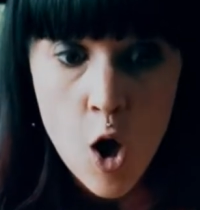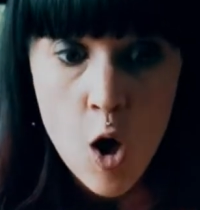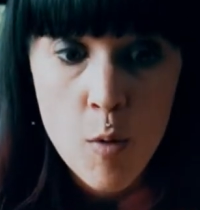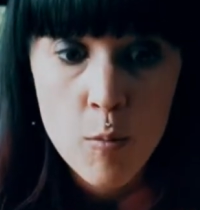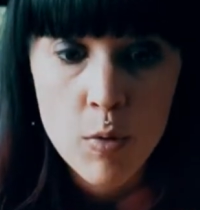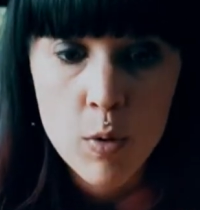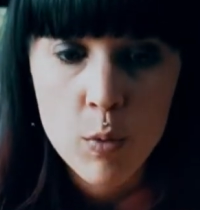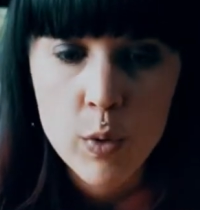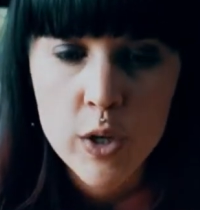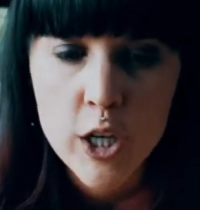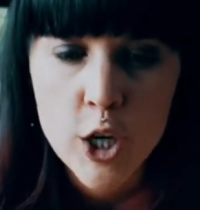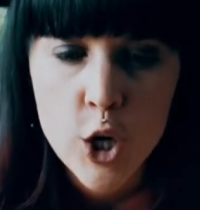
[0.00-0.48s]

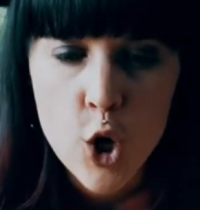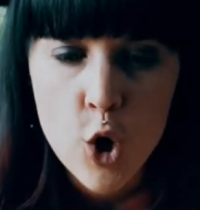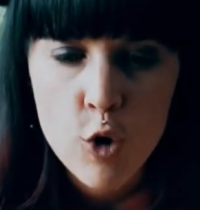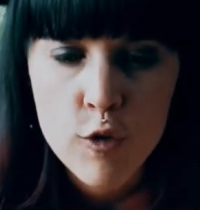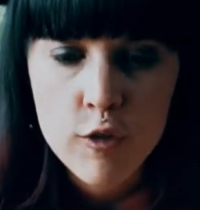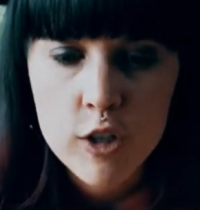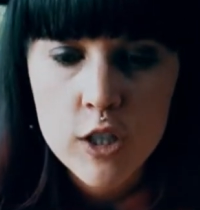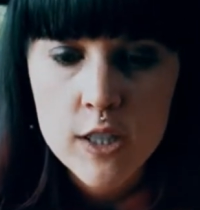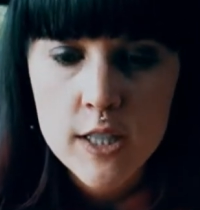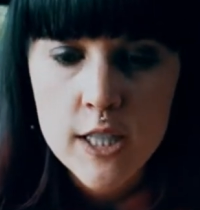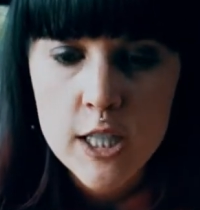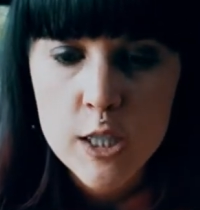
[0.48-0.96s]
But when an
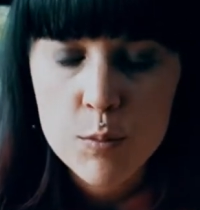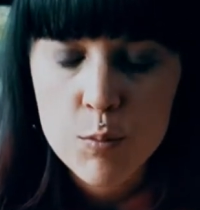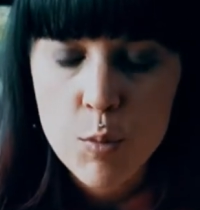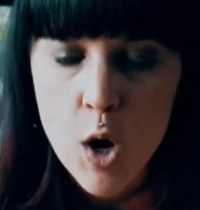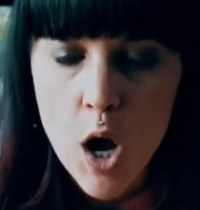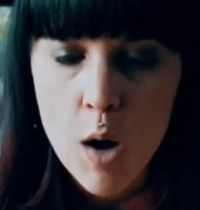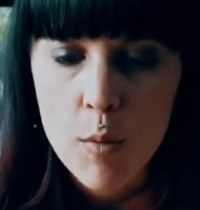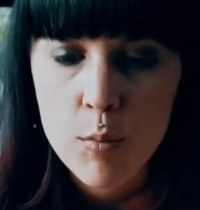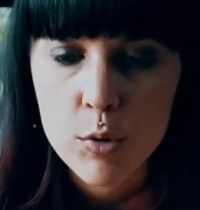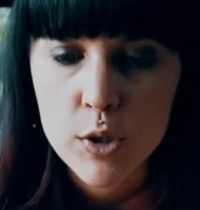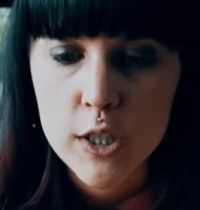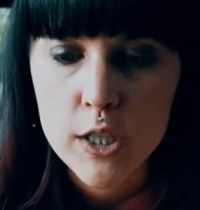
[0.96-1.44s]
overseas
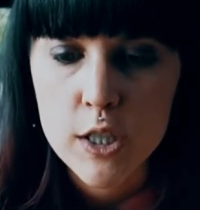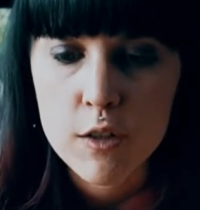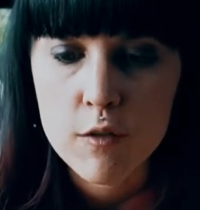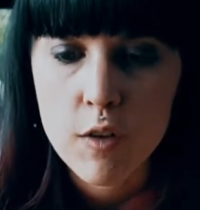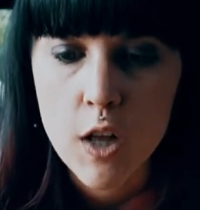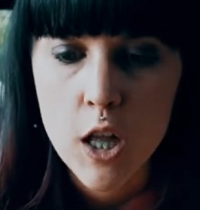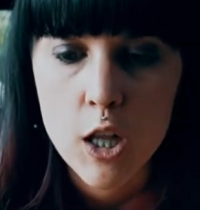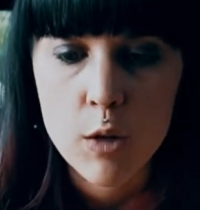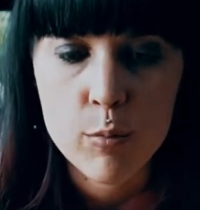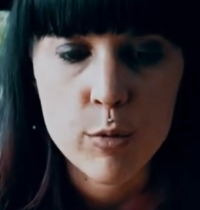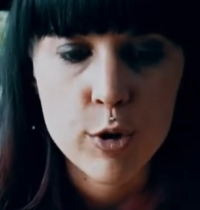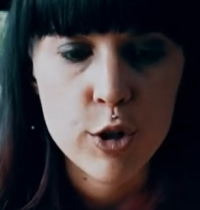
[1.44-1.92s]
property
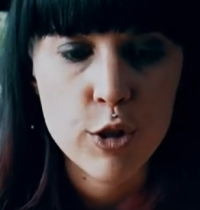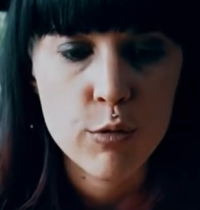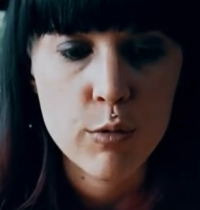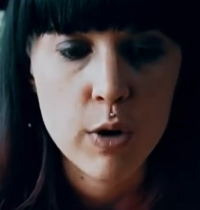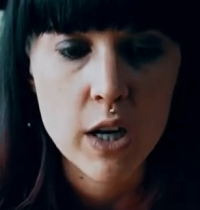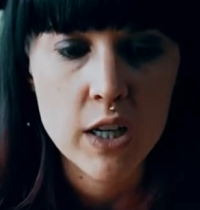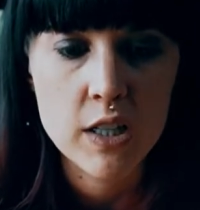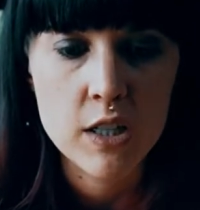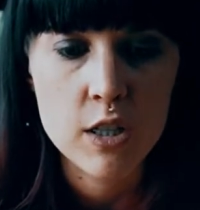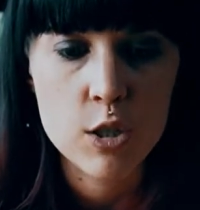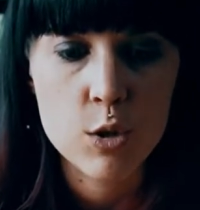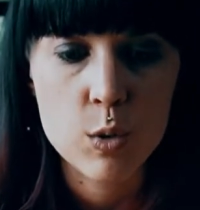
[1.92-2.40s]
developer
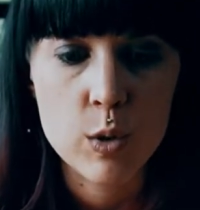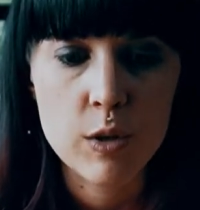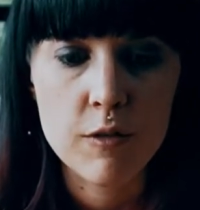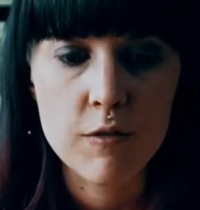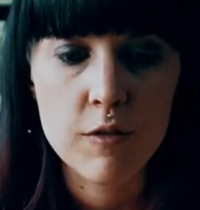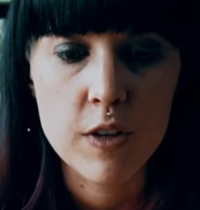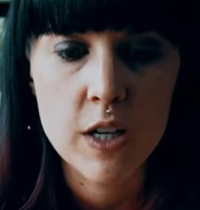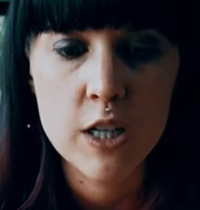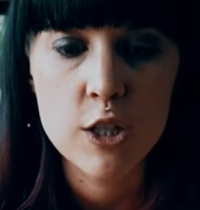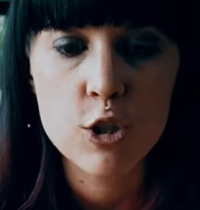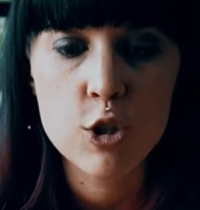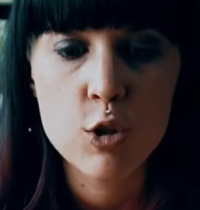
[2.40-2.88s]
threatens to
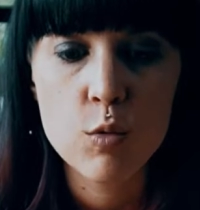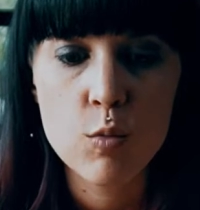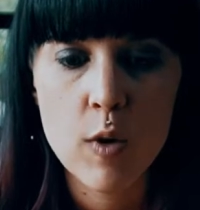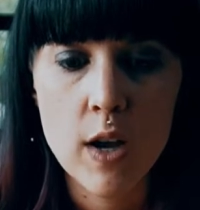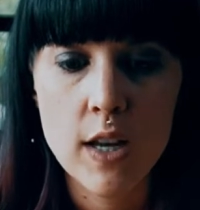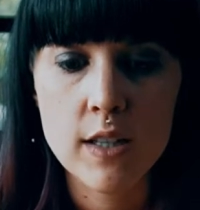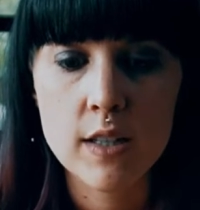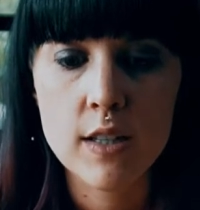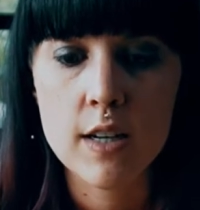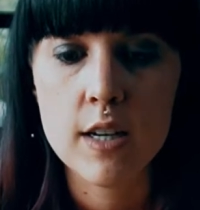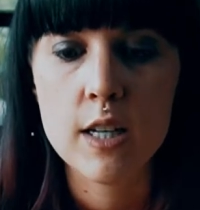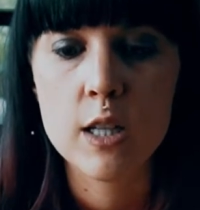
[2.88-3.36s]
evict the
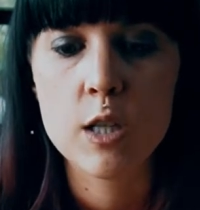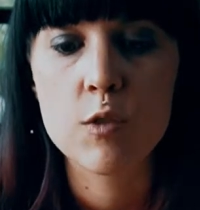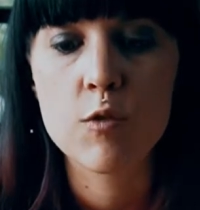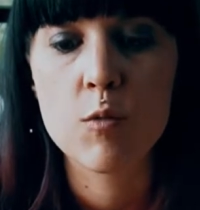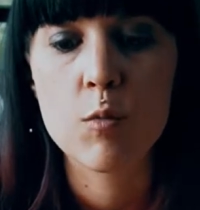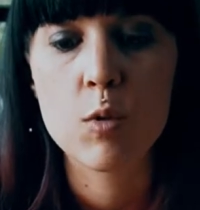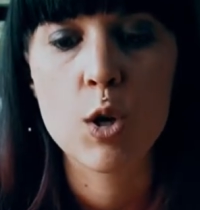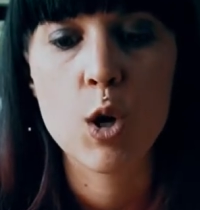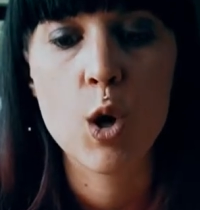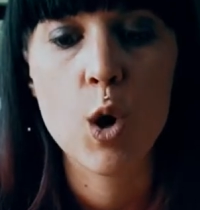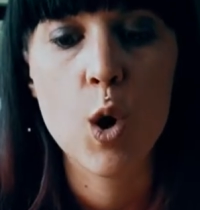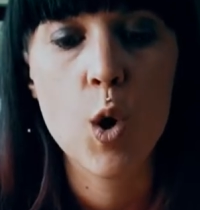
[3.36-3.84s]
residents from
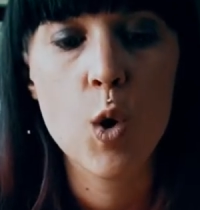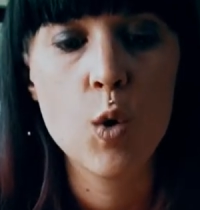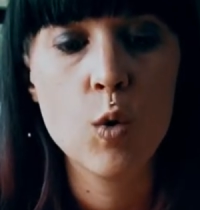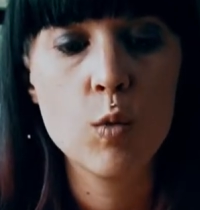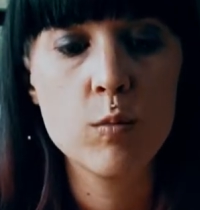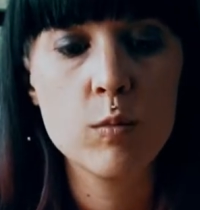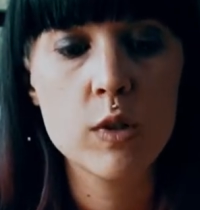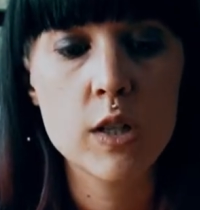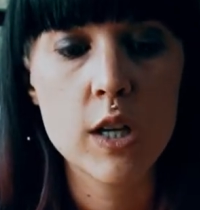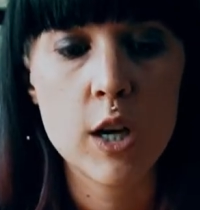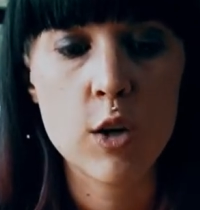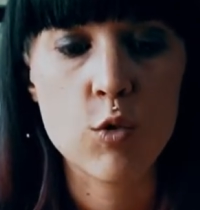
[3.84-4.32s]
their
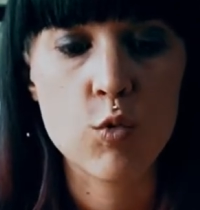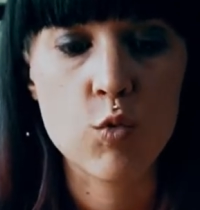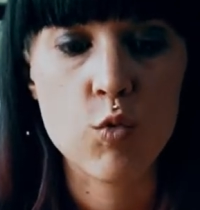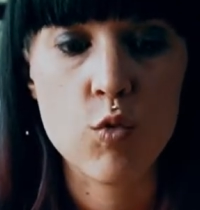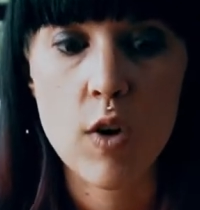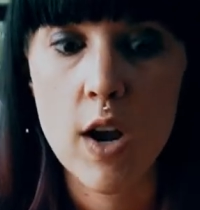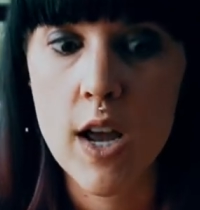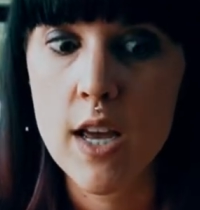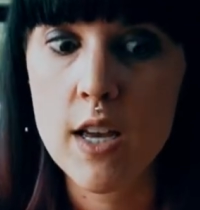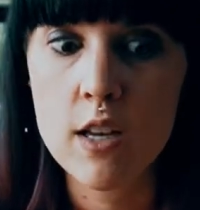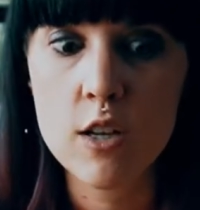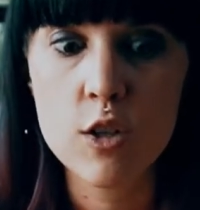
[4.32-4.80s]
homes and
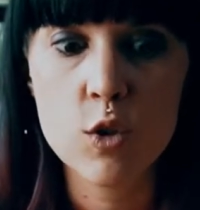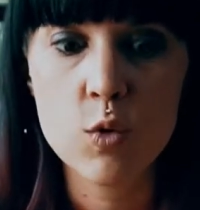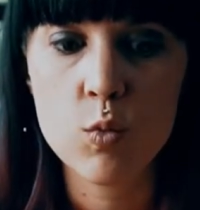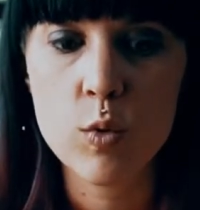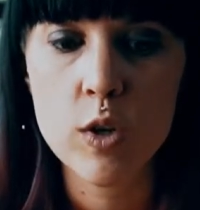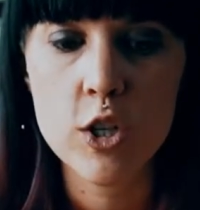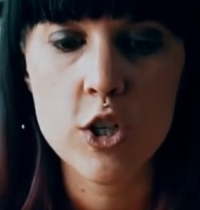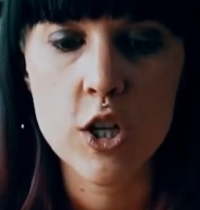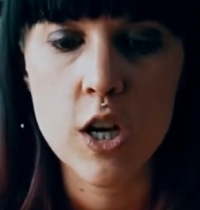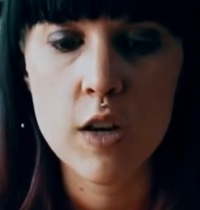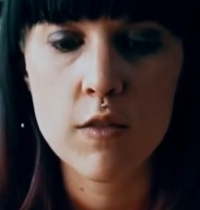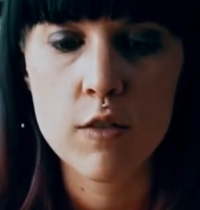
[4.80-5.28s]
raze
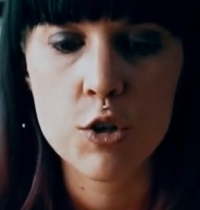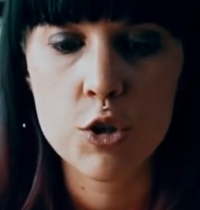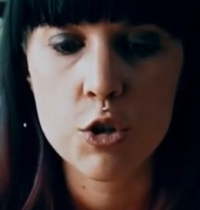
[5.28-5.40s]
Witchhaven